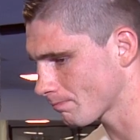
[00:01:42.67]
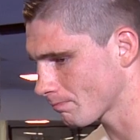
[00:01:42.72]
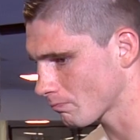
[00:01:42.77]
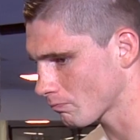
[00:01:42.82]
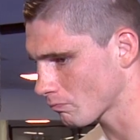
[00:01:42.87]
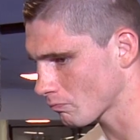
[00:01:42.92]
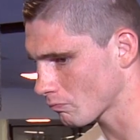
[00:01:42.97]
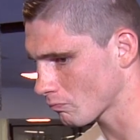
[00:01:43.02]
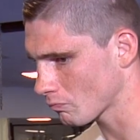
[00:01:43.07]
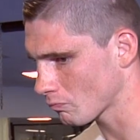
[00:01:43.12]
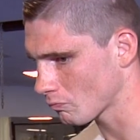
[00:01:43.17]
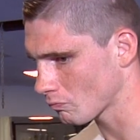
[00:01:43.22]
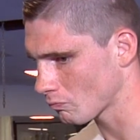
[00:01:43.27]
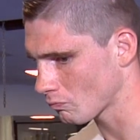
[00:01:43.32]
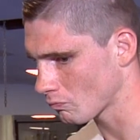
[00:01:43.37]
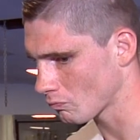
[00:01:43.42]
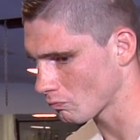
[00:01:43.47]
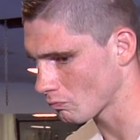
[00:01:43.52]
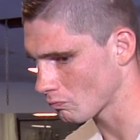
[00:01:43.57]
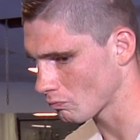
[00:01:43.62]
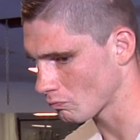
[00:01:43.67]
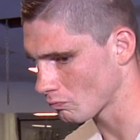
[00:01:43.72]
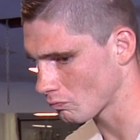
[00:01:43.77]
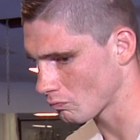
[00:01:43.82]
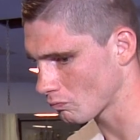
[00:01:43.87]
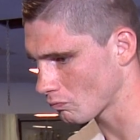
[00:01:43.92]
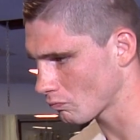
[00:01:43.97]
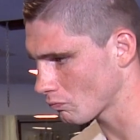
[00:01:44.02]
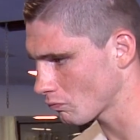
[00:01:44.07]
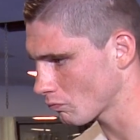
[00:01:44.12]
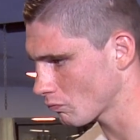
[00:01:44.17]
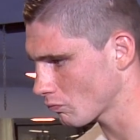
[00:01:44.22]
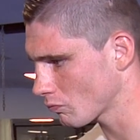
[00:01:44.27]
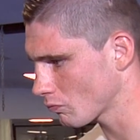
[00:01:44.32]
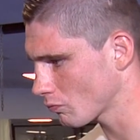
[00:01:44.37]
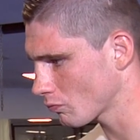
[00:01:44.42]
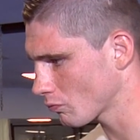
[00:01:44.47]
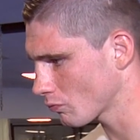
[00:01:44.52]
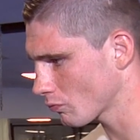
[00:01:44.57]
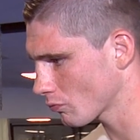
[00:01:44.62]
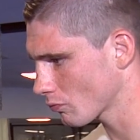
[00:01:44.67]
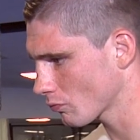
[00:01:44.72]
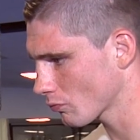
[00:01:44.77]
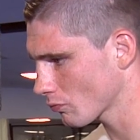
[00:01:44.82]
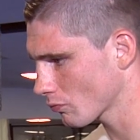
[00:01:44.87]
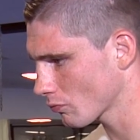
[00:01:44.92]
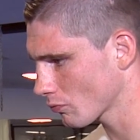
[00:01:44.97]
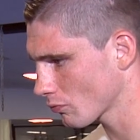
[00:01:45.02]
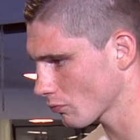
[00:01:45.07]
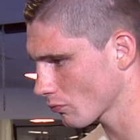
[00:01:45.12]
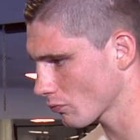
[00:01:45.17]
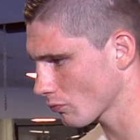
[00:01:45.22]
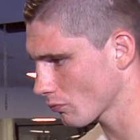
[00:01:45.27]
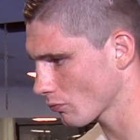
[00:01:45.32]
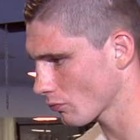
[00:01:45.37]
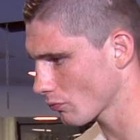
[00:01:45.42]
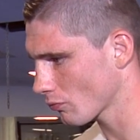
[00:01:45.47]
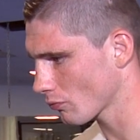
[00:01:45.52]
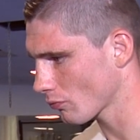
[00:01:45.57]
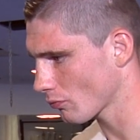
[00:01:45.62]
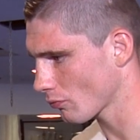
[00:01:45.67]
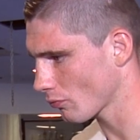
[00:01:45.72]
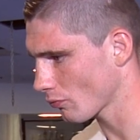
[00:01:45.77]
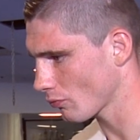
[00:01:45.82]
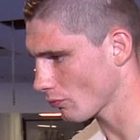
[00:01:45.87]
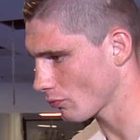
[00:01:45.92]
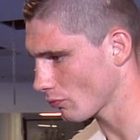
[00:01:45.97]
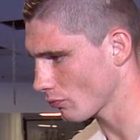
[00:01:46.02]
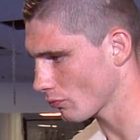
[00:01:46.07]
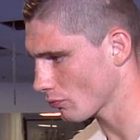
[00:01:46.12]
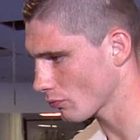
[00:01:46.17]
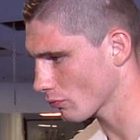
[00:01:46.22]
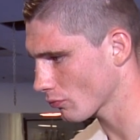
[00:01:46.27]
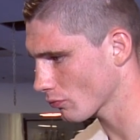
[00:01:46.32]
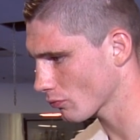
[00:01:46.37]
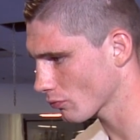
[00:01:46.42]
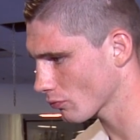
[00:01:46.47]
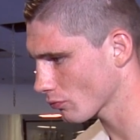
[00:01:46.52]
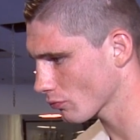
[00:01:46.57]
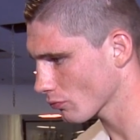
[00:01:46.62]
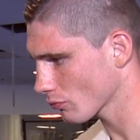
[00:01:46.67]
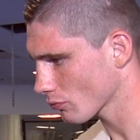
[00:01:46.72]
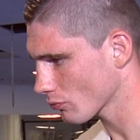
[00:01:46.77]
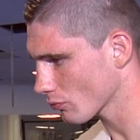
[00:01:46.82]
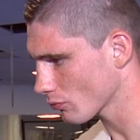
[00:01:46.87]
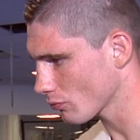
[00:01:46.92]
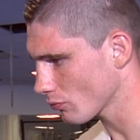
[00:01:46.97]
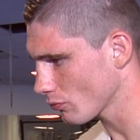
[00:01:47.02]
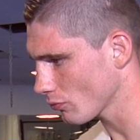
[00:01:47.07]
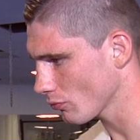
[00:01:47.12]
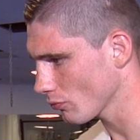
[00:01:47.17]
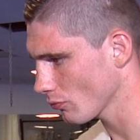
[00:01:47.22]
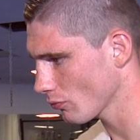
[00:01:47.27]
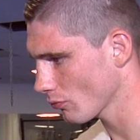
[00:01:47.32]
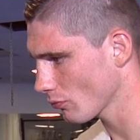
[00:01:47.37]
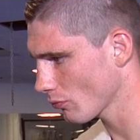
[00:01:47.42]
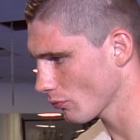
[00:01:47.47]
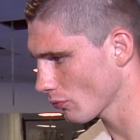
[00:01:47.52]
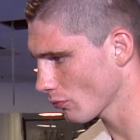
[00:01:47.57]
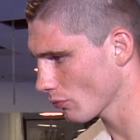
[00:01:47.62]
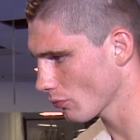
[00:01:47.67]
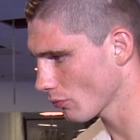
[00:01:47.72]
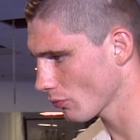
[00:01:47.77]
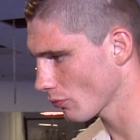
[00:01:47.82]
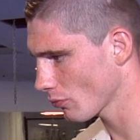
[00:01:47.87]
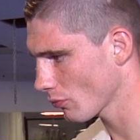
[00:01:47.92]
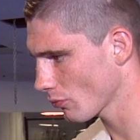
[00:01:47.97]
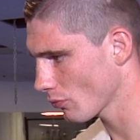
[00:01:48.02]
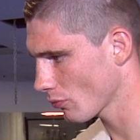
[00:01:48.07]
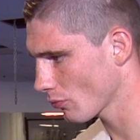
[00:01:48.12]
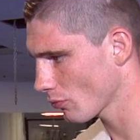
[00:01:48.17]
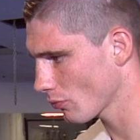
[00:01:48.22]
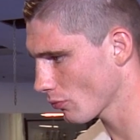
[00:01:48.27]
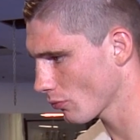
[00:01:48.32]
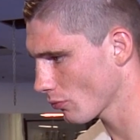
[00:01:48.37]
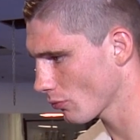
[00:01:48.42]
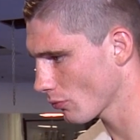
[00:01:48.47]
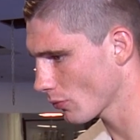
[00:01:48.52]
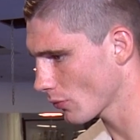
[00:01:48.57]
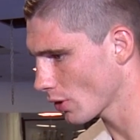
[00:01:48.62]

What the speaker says: (silent)